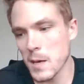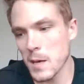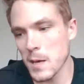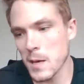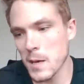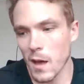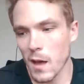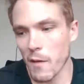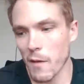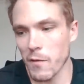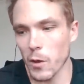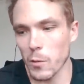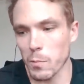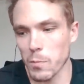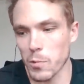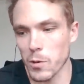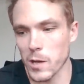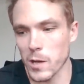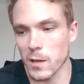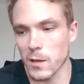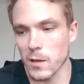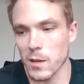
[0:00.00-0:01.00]
I felt
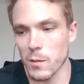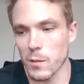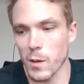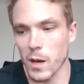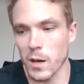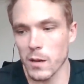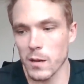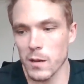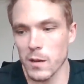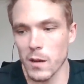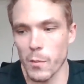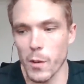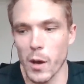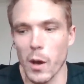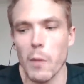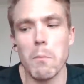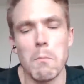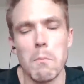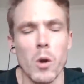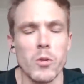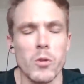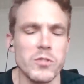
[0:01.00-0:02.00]
pretty good about
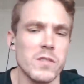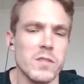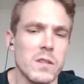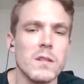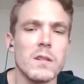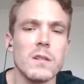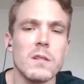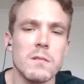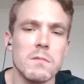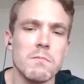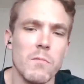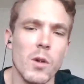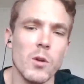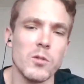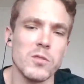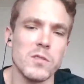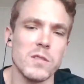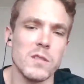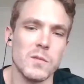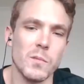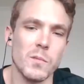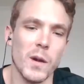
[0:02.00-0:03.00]
about most of the most
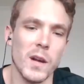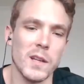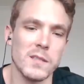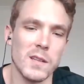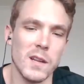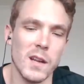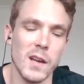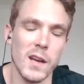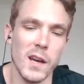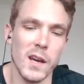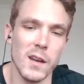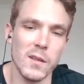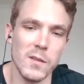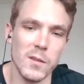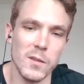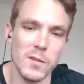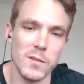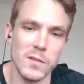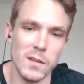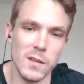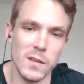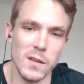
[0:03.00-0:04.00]
of the spots that I had on
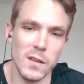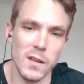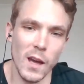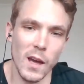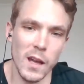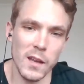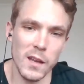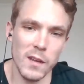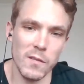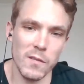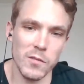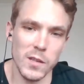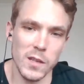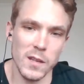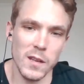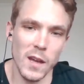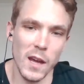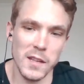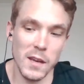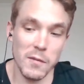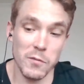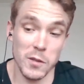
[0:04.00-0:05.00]
those. Uh, I definitely did.
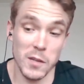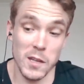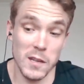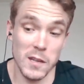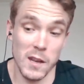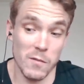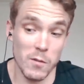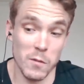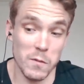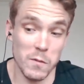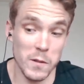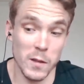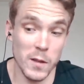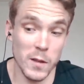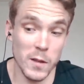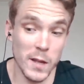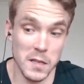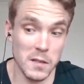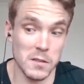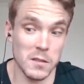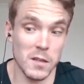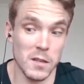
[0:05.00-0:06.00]
I definitely didn't ever feel
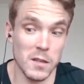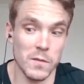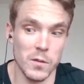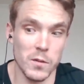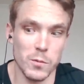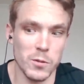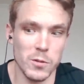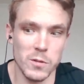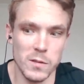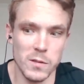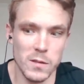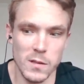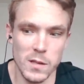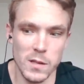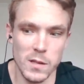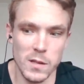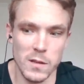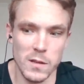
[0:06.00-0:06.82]
like uncomfortable in in the